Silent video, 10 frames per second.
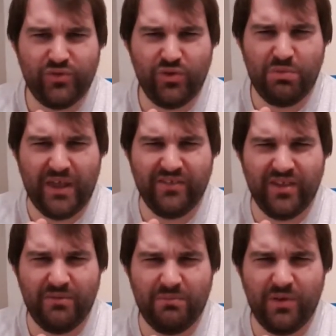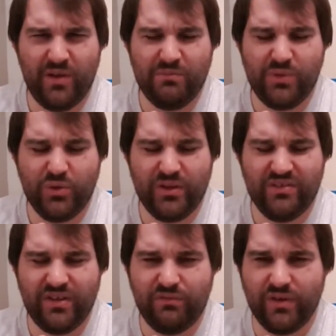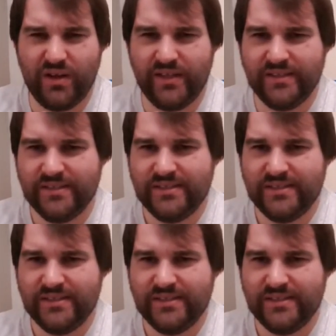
sort of plays their own buildings differently.